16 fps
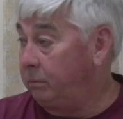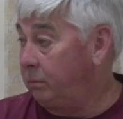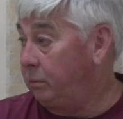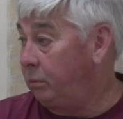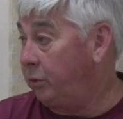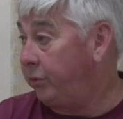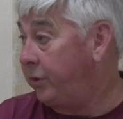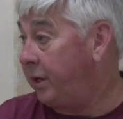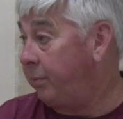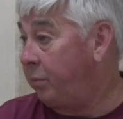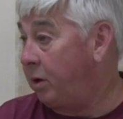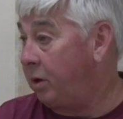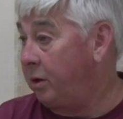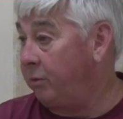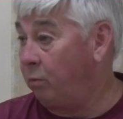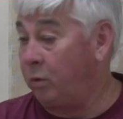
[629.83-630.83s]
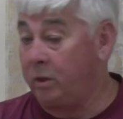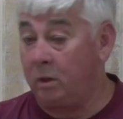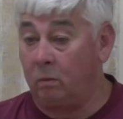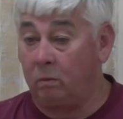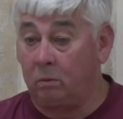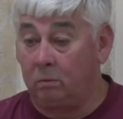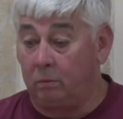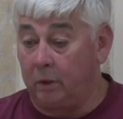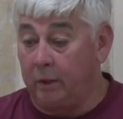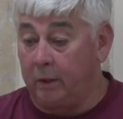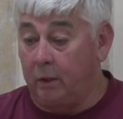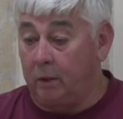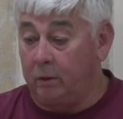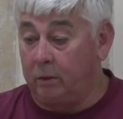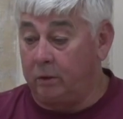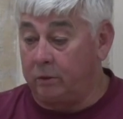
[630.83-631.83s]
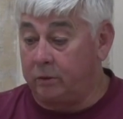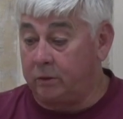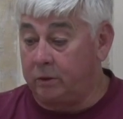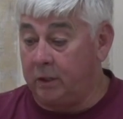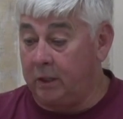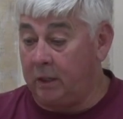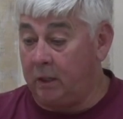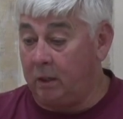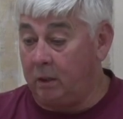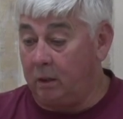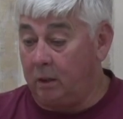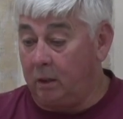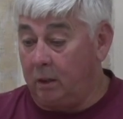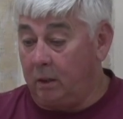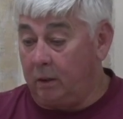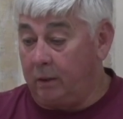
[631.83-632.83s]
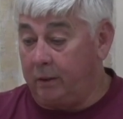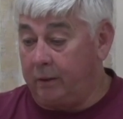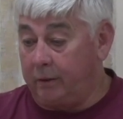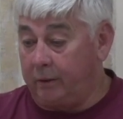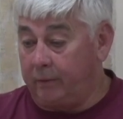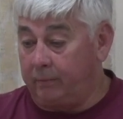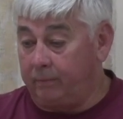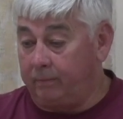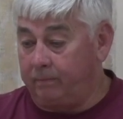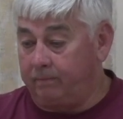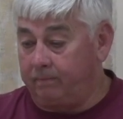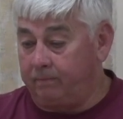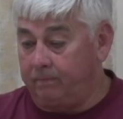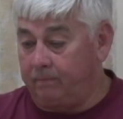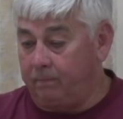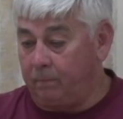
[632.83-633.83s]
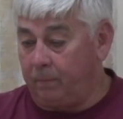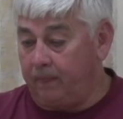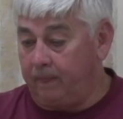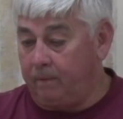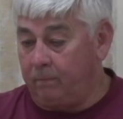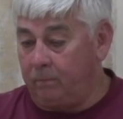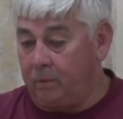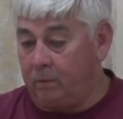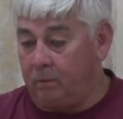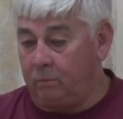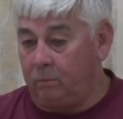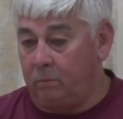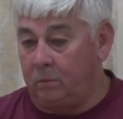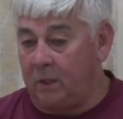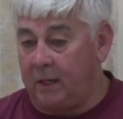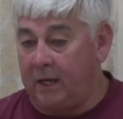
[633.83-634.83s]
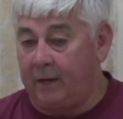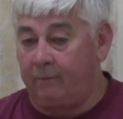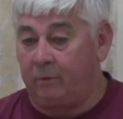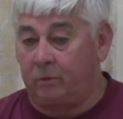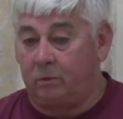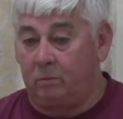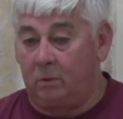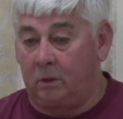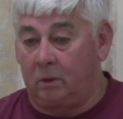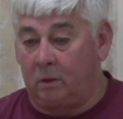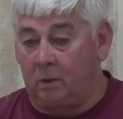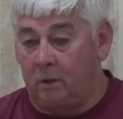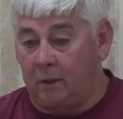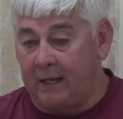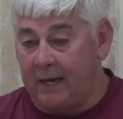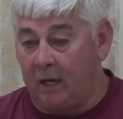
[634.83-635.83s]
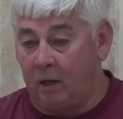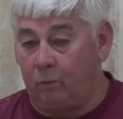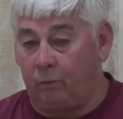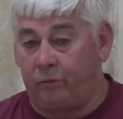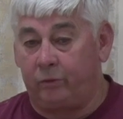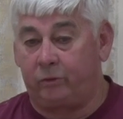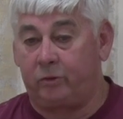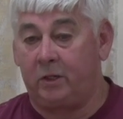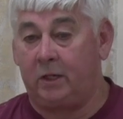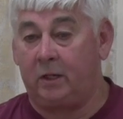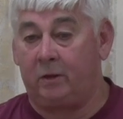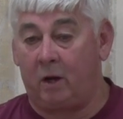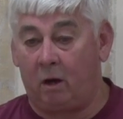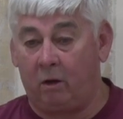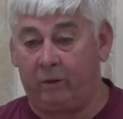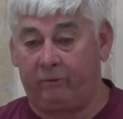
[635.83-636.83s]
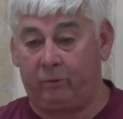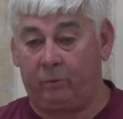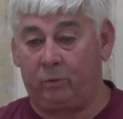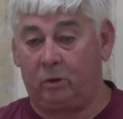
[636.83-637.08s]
And my apologies, I do want to add for the audio there that meeting being held in the Magoffin County Health Department conference room